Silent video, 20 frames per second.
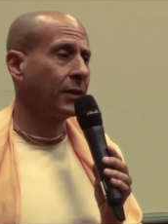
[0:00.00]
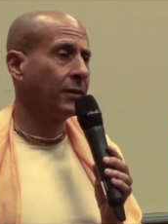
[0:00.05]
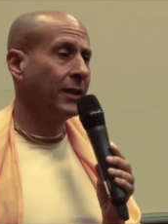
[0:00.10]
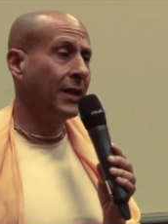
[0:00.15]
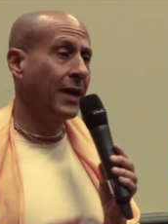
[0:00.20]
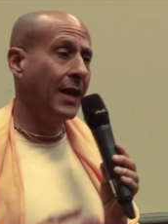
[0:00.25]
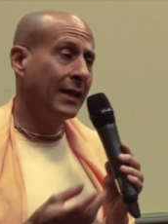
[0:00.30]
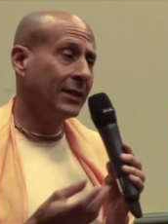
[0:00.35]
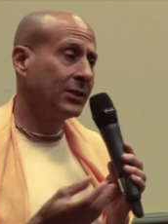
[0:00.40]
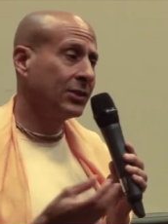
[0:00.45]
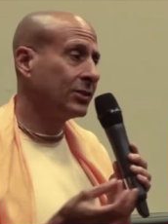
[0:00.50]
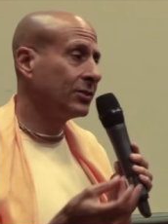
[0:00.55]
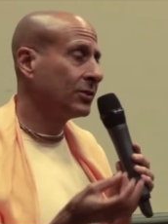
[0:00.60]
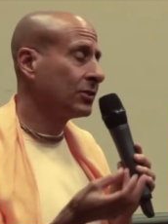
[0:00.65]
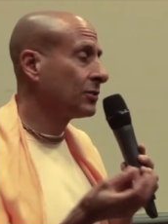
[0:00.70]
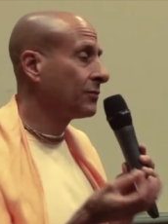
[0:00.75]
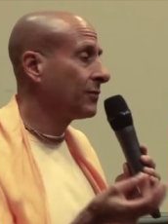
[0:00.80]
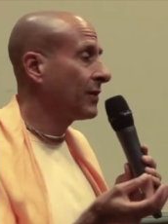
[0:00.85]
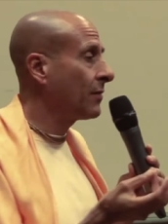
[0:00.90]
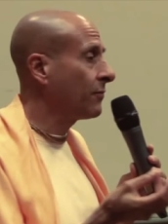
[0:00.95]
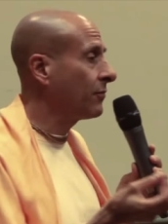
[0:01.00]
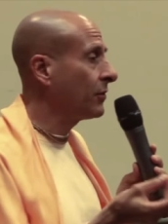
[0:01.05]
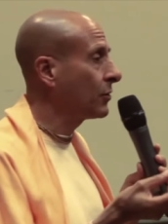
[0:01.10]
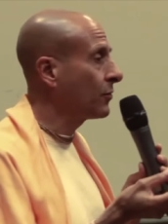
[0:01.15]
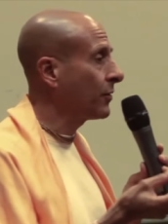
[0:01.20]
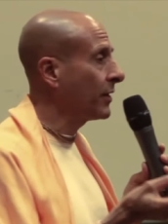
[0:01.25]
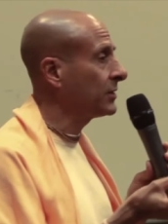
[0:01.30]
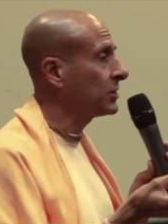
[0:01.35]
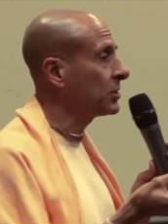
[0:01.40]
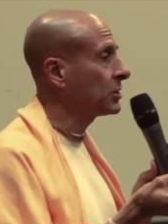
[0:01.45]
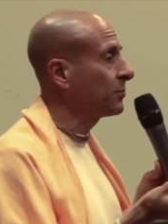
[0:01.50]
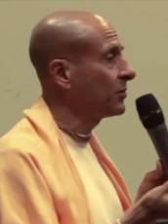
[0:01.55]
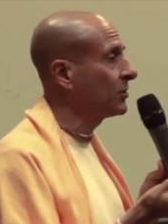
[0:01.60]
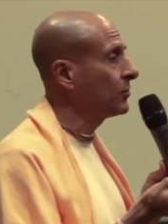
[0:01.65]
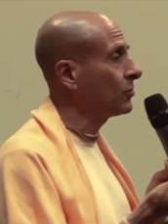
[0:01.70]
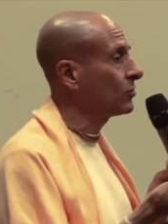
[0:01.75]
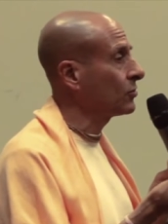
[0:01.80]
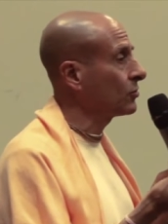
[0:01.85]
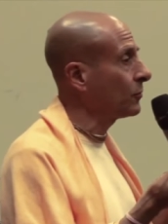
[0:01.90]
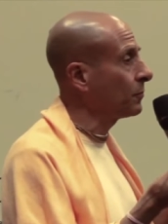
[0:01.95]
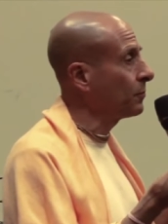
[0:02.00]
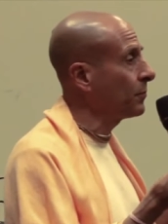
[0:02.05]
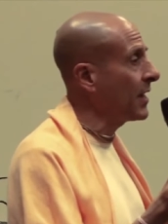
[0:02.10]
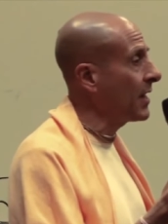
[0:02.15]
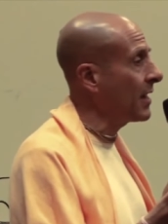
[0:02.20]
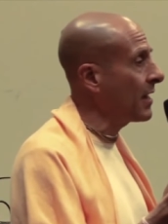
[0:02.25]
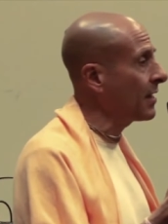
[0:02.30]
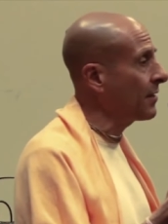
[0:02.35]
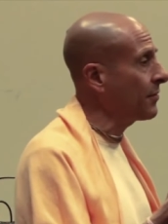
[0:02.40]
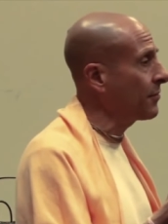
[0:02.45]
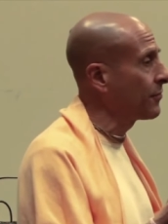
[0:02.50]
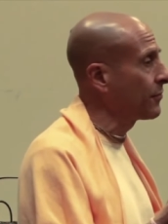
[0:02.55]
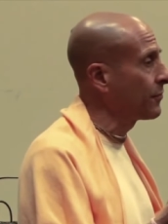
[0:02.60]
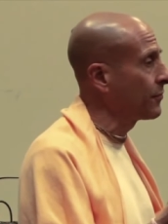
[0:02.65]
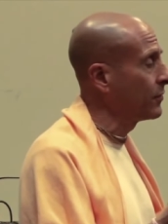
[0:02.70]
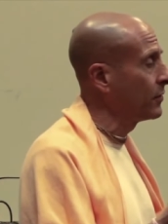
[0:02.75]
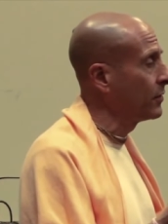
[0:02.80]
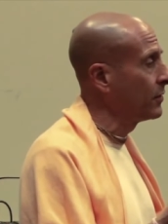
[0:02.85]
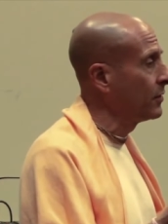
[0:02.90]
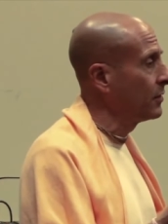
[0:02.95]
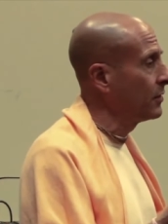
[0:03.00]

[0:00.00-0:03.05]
The essence of every great spiritual path